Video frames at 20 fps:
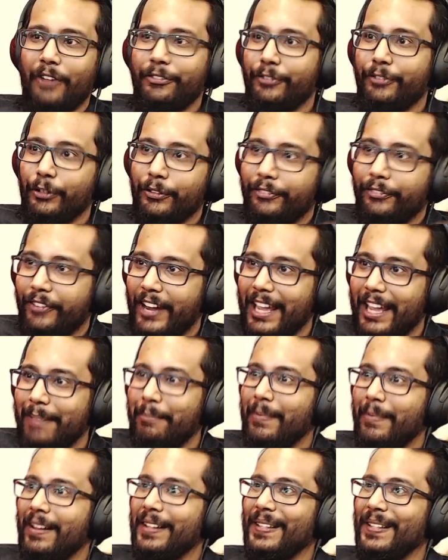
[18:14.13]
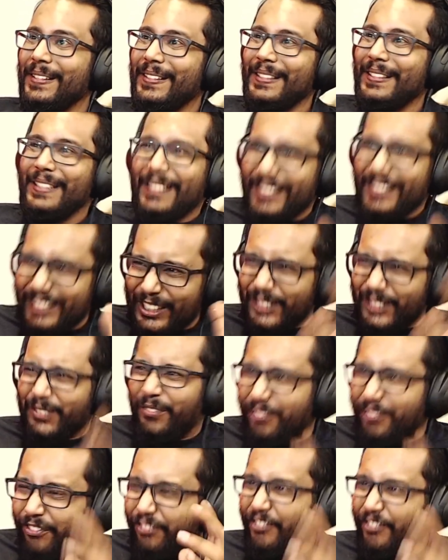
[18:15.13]
Not full frame,
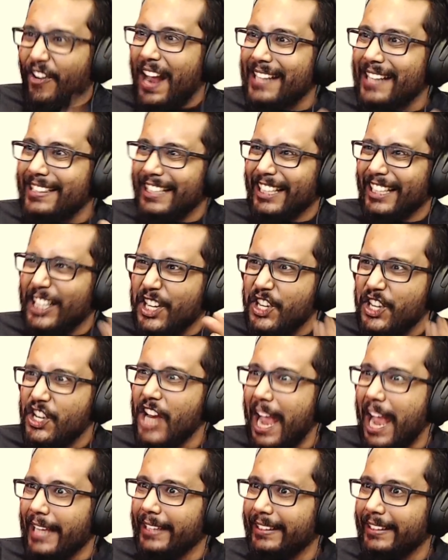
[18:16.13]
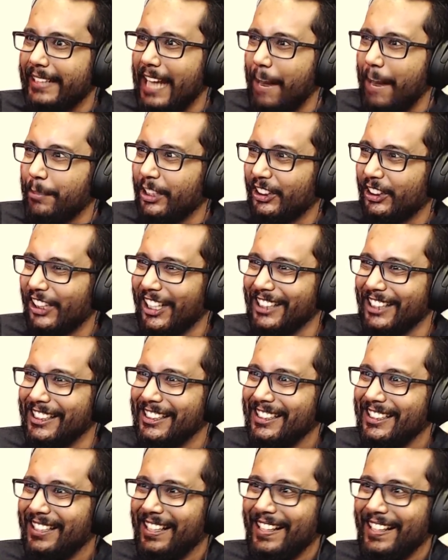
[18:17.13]
just frantic, jagged camera
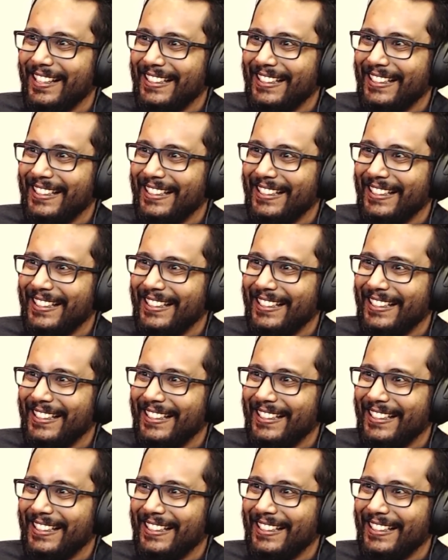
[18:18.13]
shots